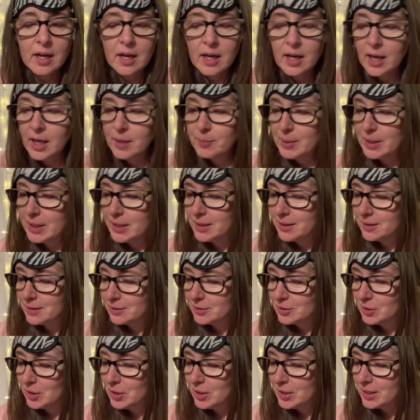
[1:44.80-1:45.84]
I mean,
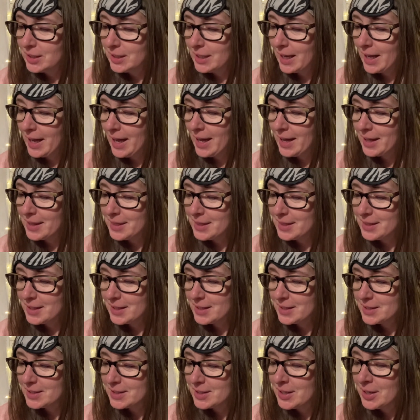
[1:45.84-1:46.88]
look at
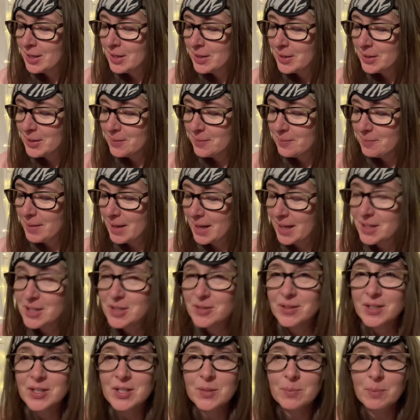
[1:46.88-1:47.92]
this man's
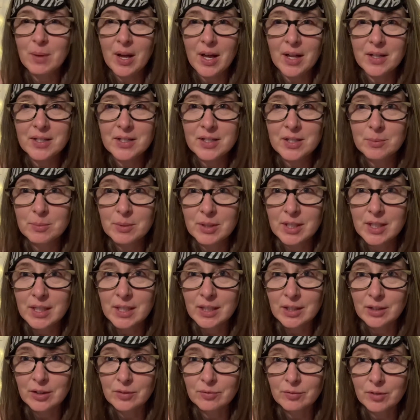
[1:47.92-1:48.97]
response to being
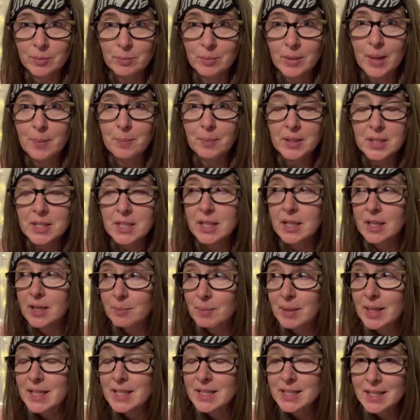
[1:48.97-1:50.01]
healed from leprosy. And it
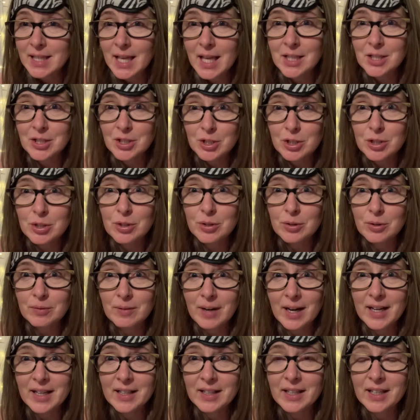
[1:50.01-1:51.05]
makes sense too,
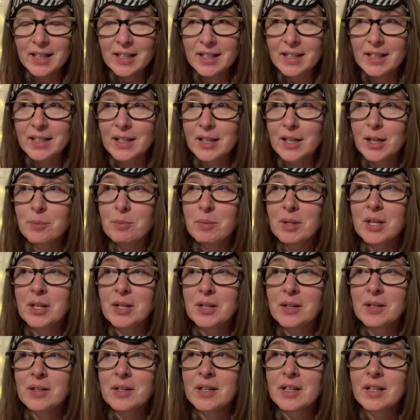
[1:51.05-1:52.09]
right? Like, I
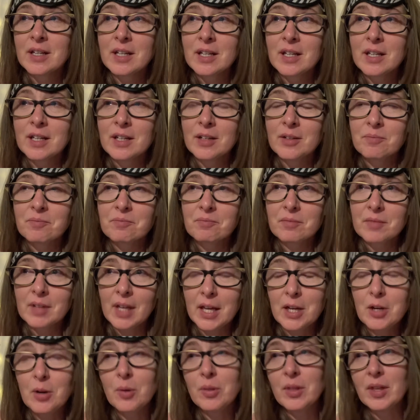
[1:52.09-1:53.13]
mean, I
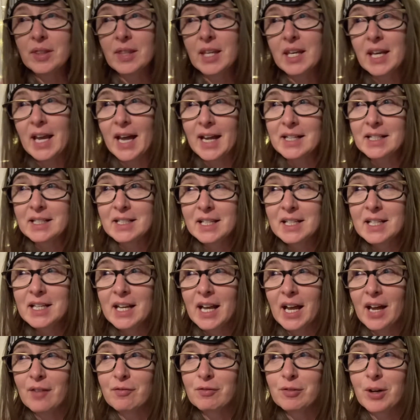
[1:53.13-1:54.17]
know that the 9 didn't
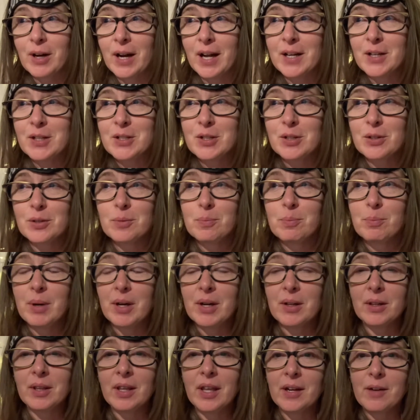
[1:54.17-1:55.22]
have gratitude,
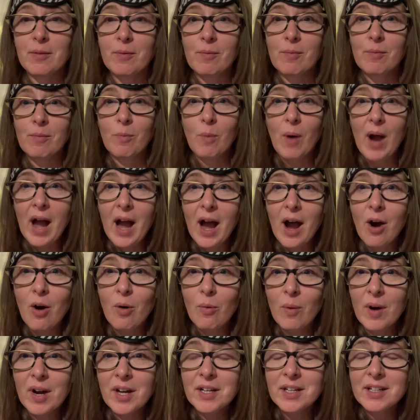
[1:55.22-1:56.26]
but like, wow,
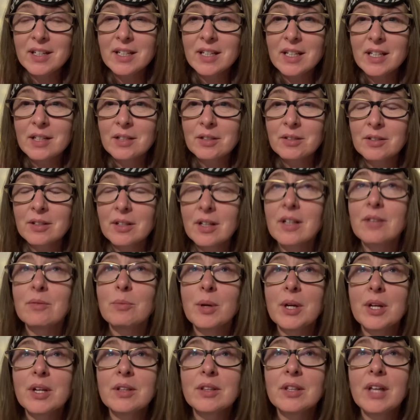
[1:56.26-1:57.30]
what
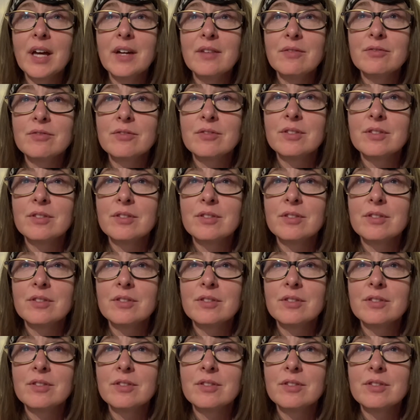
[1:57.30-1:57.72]
a life,